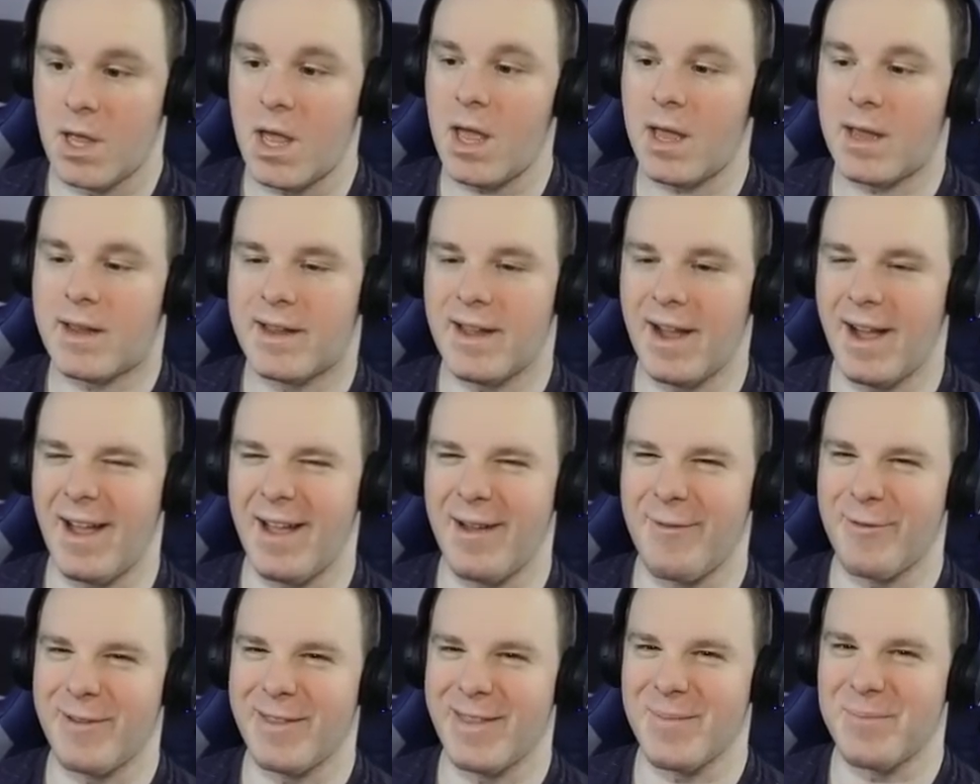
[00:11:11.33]
A guy
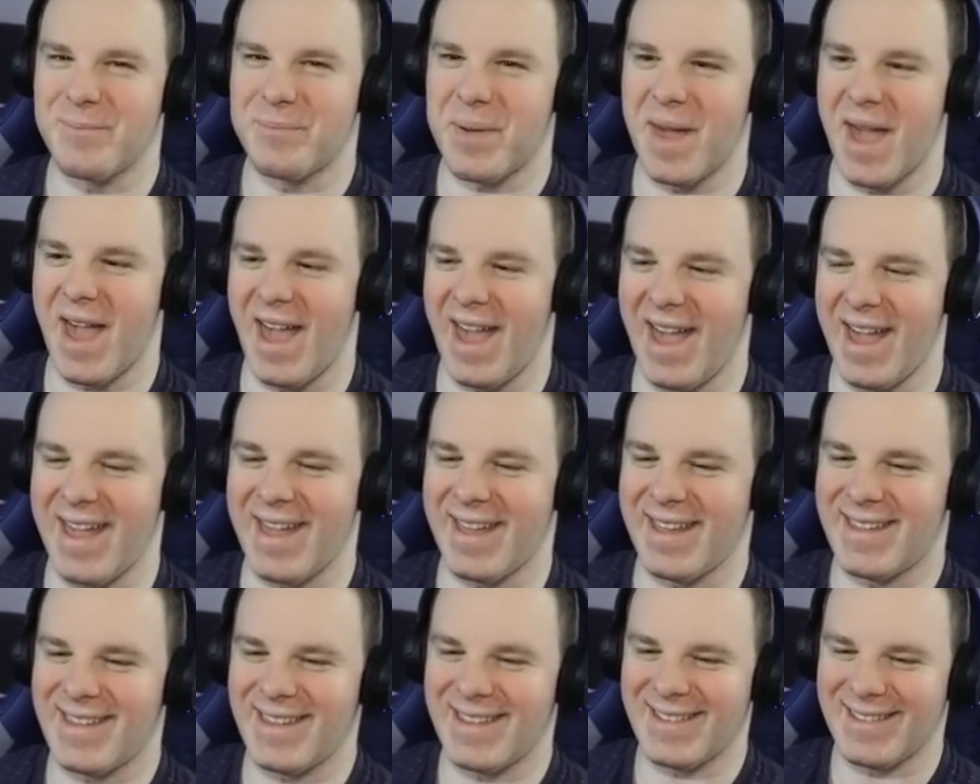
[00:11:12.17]
with a bag.
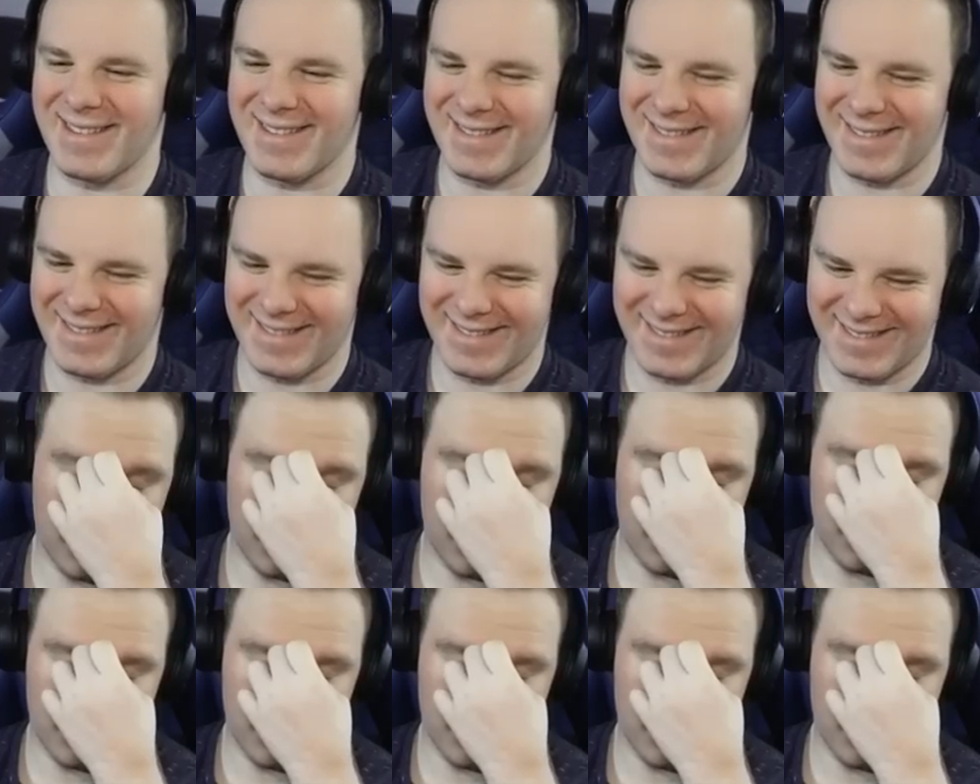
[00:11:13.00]
Family.